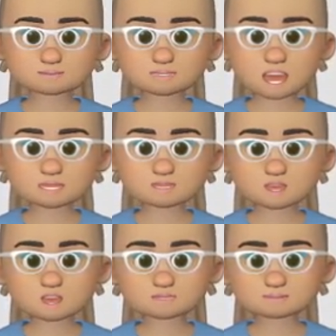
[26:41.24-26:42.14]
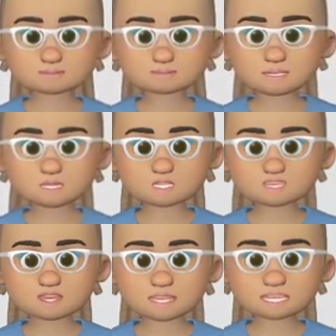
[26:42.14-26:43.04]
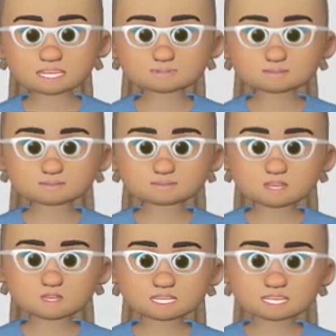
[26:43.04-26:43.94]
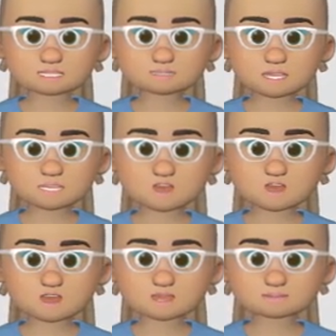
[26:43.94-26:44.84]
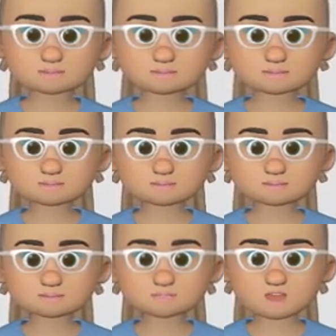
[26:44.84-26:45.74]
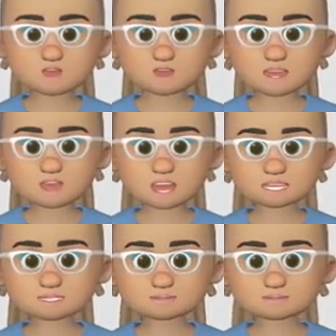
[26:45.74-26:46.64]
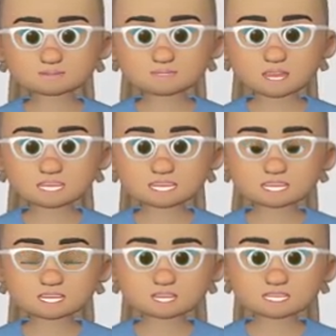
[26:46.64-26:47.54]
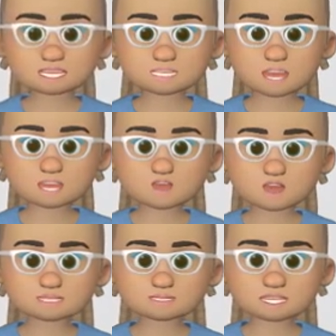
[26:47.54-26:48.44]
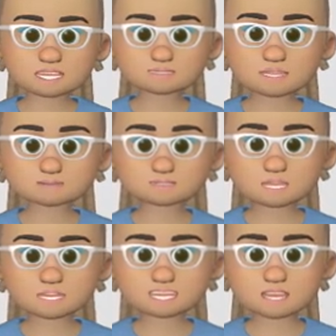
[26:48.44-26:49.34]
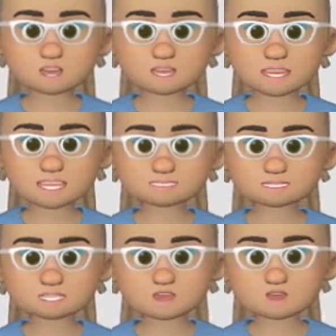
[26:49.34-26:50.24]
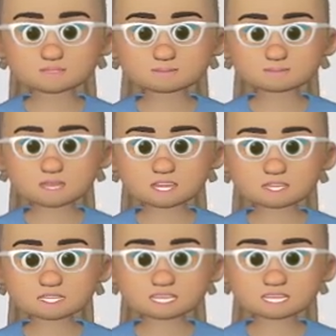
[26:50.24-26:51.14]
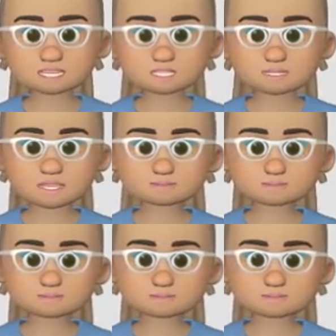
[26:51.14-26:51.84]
fructose is sweeter than table sugar. All of the other disaccharides and monosaccharides represented in this table are less sweet.